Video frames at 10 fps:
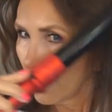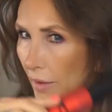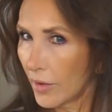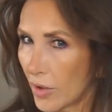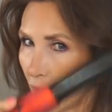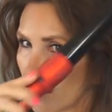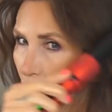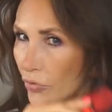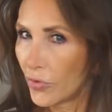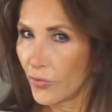it
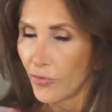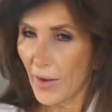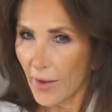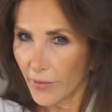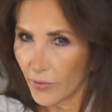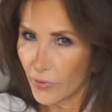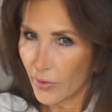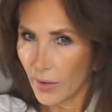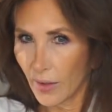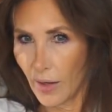goes from fat to
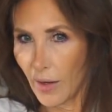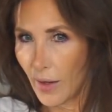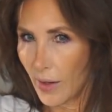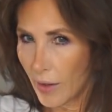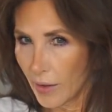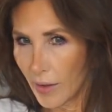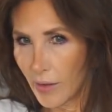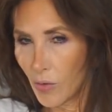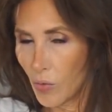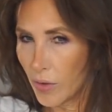skinny. I, I
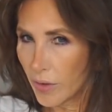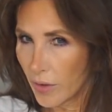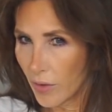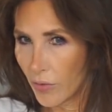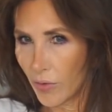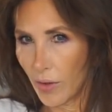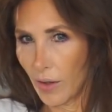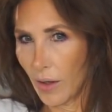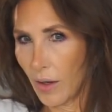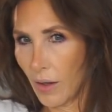don't want it to go
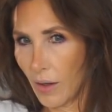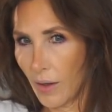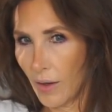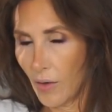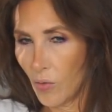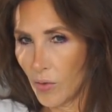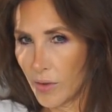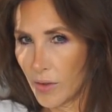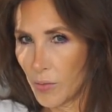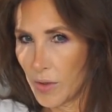skinny. I
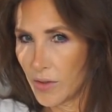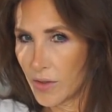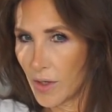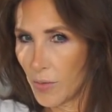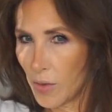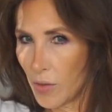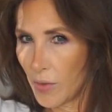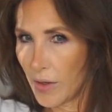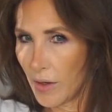want it to be the same all the way